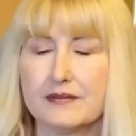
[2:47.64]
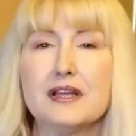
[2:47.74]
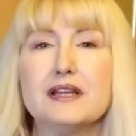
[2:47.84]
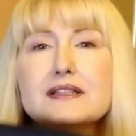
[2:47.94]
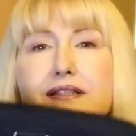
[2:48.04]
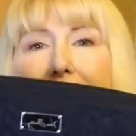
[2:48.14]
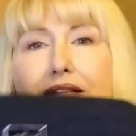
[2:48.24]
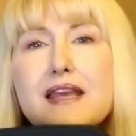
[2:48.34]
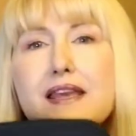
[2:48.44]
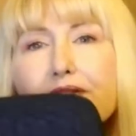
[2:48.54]
and it's
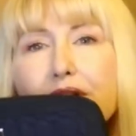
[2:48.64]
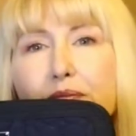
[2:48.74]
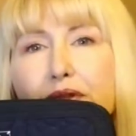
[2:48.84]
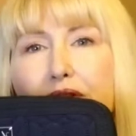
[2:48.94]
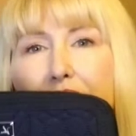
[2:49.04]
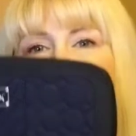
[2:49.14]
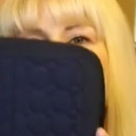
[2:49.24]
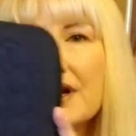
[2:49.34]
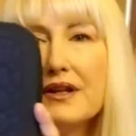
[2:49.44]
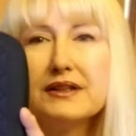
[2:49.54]
navy blue
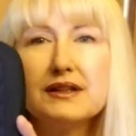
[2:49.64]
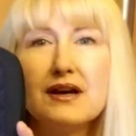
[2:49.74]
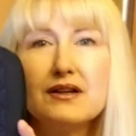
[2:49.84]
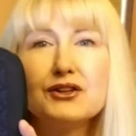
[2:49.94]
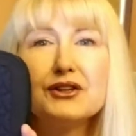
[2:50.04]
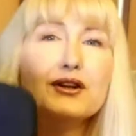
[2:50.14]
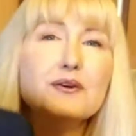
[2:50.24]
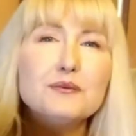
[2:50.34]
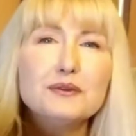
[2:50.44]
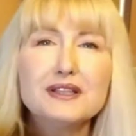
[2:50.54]
solid color. You
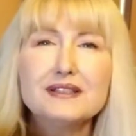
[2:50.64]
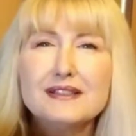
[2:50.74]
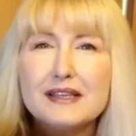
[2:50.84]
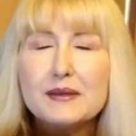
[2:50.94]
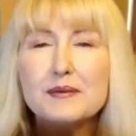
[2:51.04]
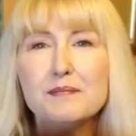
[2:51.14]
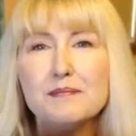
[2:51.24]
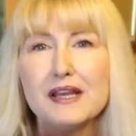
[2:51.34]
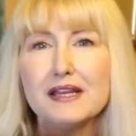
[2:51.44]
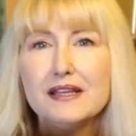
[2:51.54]
don't really see
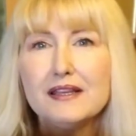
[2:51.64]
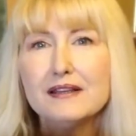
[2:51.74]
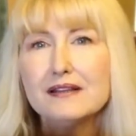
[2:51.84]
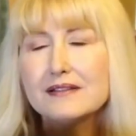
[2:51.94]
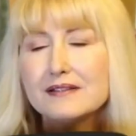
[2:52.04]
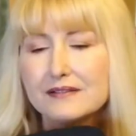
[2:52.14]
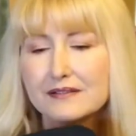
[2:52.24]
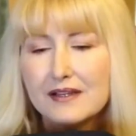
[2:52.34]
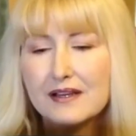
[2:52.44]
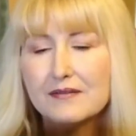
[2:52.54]
many
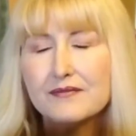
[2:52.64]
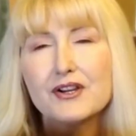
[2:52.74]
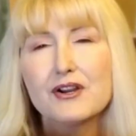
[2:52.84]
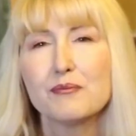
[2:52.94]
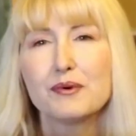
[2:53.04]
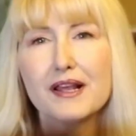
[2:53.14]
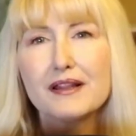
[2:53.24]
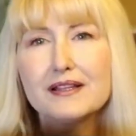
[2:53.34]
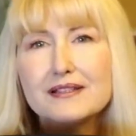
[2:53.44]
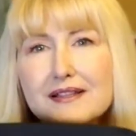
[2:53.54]
uh, Vera
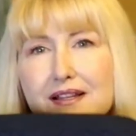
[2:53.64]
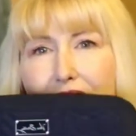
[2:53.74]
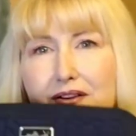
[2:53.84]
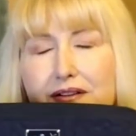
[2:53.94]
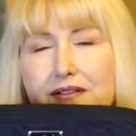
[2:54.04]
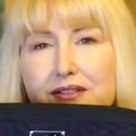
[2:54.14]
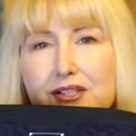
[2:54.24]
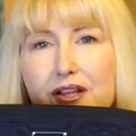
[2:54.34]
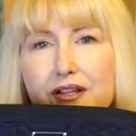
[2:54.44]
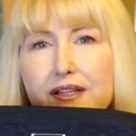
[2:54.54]
Bradleys that are
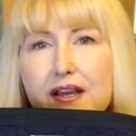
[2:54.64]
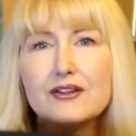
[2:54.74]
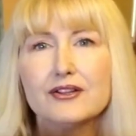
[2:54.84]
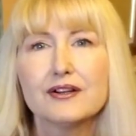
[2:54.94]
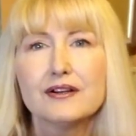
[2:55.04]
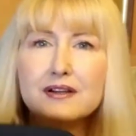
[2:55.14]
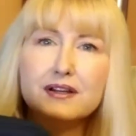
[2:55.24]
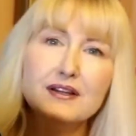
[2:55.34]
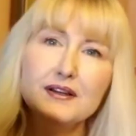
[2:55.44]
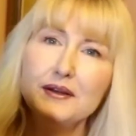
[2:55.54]
solid color,
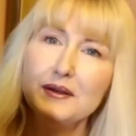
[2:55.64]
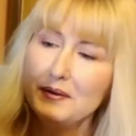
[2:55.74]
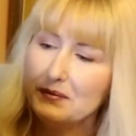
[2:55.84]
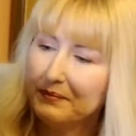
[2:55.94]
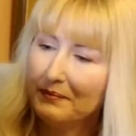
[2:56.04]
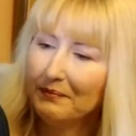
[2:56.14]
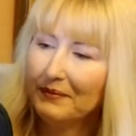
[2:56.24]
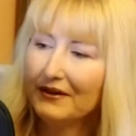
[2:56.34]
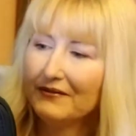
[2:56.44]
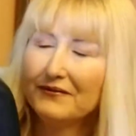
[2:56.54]

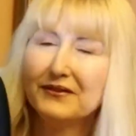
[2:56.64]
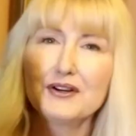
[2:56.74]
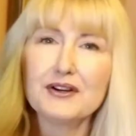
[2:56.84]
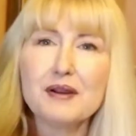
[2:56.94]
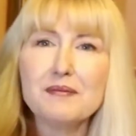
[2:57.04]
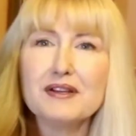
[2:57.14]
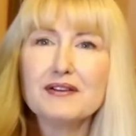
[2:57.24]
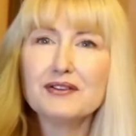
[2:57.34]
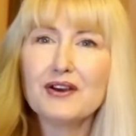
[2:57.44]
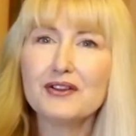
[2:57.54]
but for, I mean, a
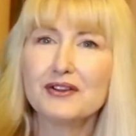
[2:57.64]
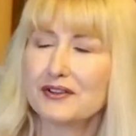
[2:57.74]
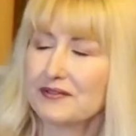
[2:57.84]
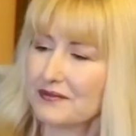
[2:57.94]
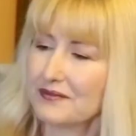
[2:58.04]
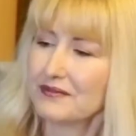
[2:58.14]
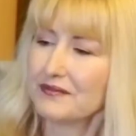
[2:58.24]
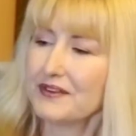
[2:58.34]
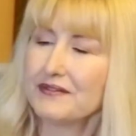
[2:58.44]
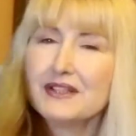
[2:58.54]
dollar
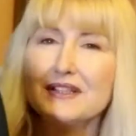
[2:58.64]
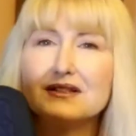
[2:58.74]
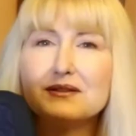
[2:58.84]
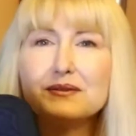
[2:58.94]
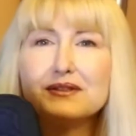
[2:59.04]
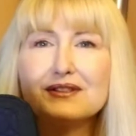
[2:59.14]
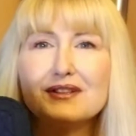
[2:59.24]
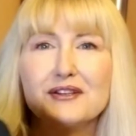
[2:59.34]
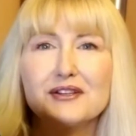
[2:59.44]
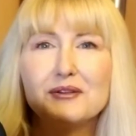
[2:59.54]
fifty, this was
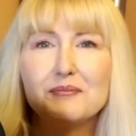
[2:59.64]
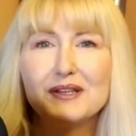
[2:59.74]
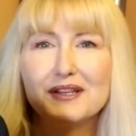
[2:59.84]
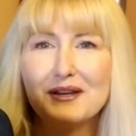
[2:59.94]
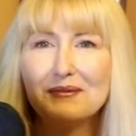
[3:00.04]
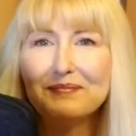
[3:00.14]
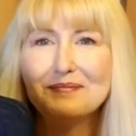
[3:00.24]
a good pickup.